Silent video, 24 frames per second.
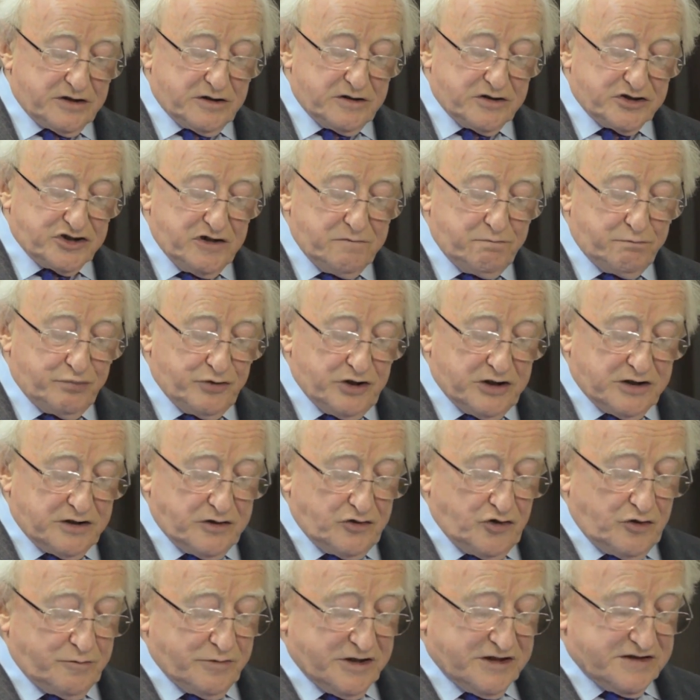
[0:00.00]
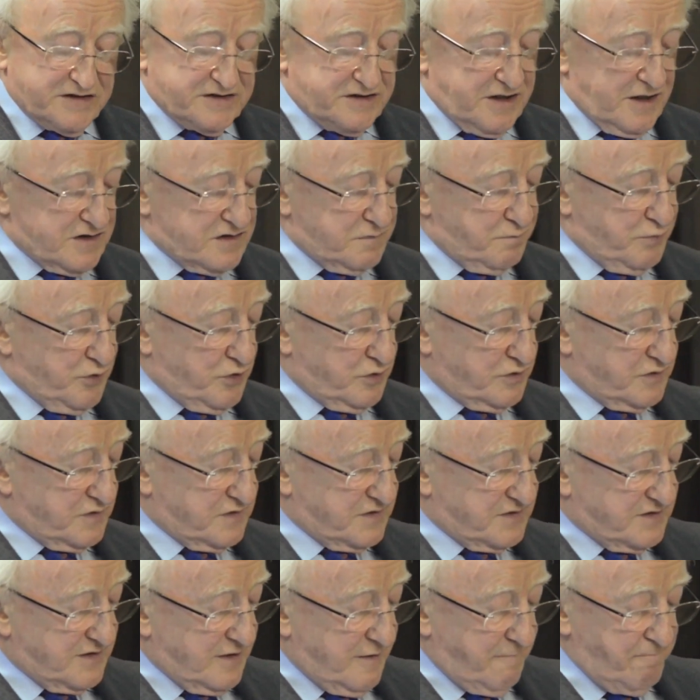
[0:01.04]
contemporary economics
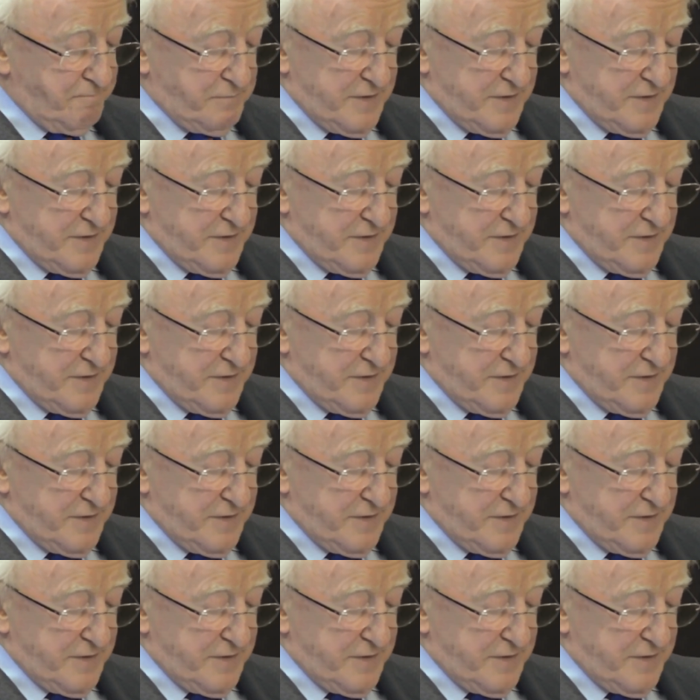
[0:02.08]
textbooks,